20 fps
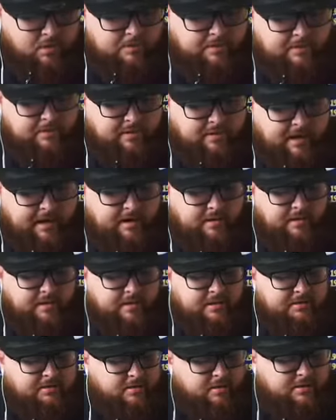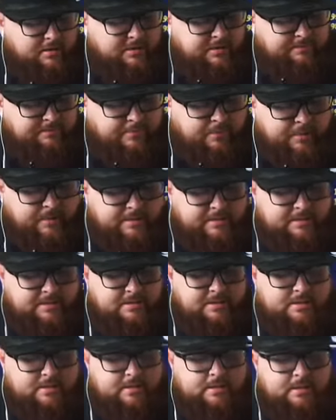But Dwight Howard had 13
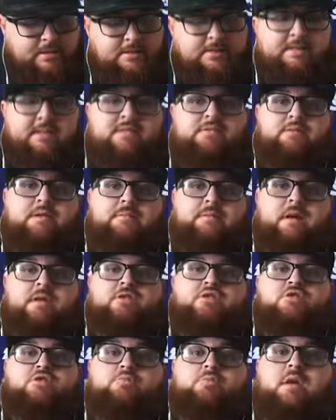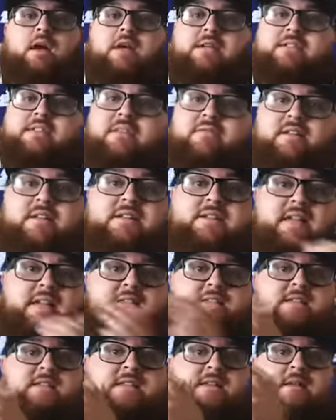points, 6 rebounds, 2 blocks. Love the
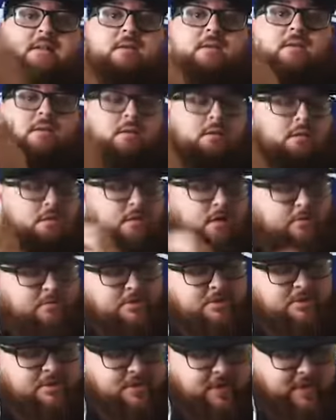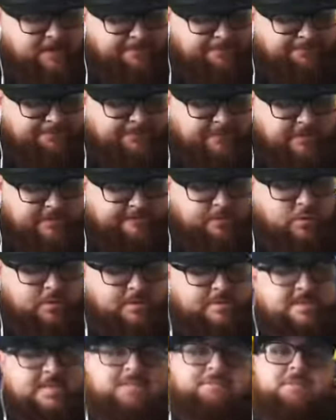intensity. And we shot
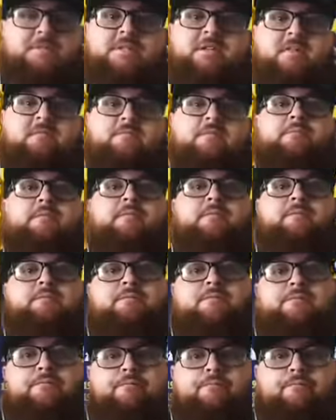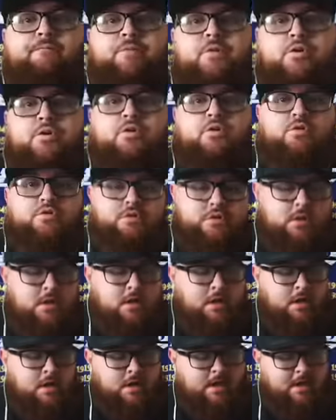46% from the field goals
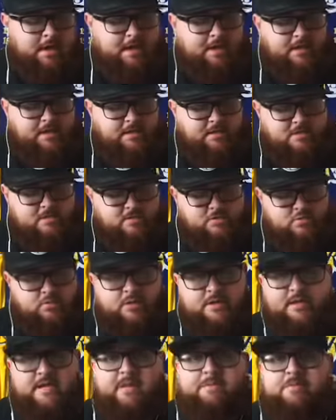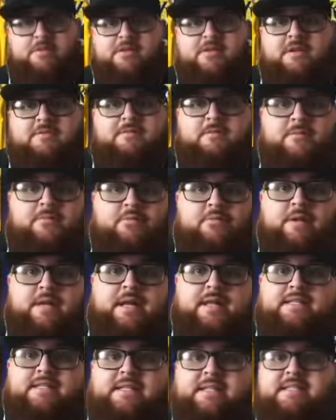and 29% from 3
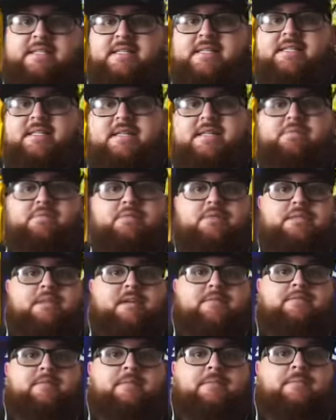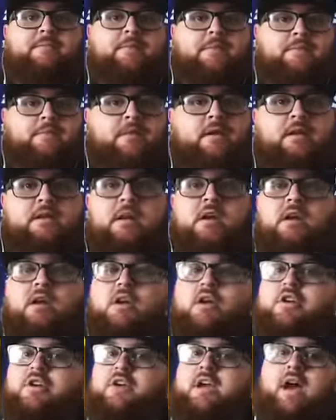and 66% from the free throw line.
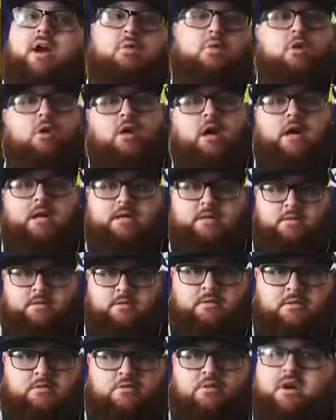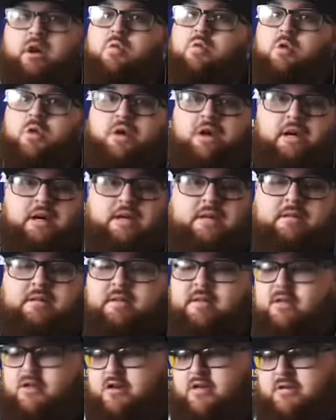Gotta work on it. Gotta work on it
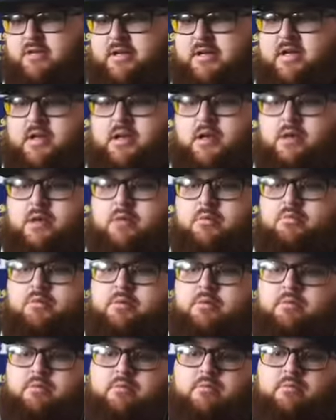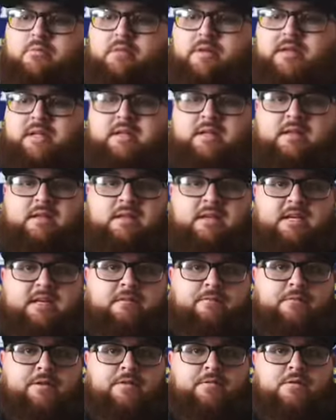early. When we didn't get a
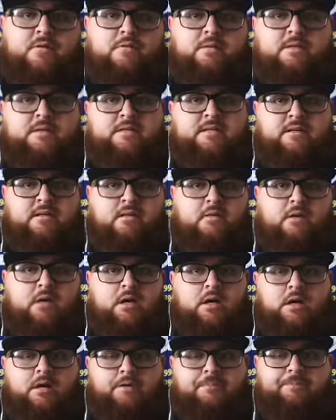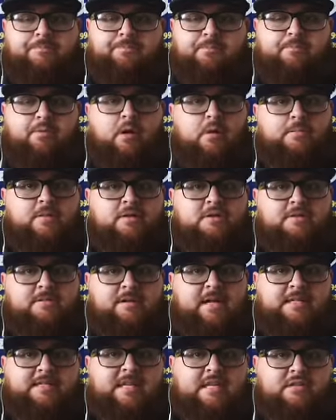free throw until um, Paul Millsap
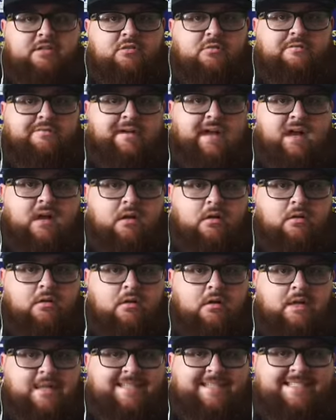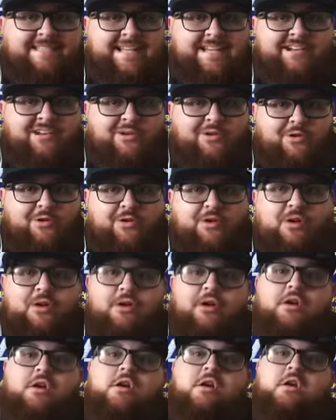got technical foul in the second quarter.
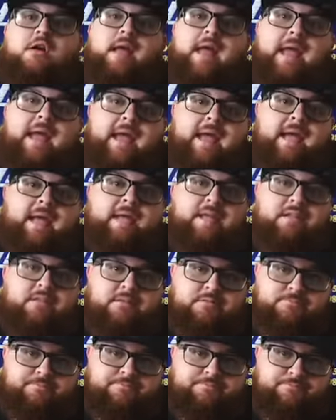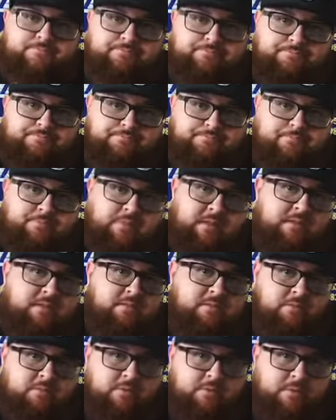And
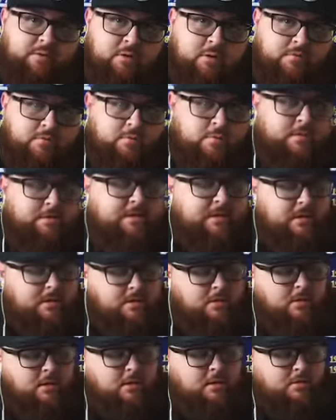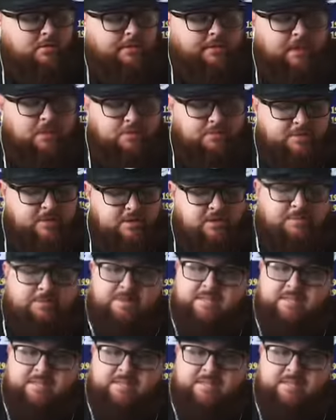we went 0 for 1 there. Gotta do a better job.